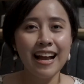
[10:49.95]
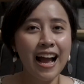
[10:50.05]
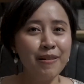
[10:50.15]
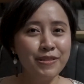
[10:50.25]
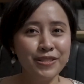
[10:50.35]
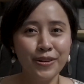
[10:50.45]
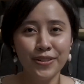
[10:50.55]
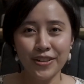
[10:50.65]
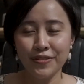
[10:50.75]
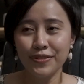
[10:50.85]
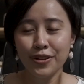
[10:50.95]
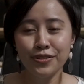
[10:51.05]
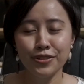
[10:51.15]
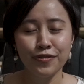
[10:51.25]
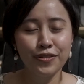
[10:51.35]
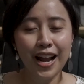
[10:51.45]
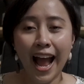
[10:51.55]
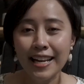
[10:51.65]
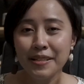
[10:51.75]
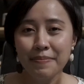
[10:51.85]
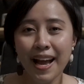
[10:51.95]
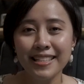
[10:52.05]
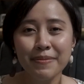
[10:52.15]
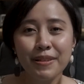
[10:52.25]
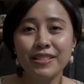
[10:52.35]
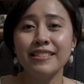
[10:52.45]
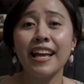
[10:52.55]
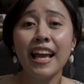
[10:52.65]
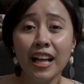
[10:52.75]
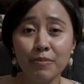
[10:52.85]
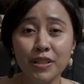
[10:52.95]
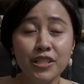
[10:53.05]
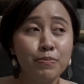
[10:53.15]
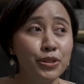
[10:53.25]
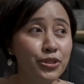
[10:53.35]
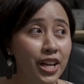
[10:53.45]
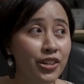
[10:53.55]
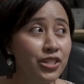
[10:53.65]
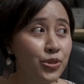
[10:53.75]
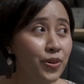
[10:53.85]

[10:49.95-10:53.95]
I'm so grateful also for Handy Mandy because they helped us put together this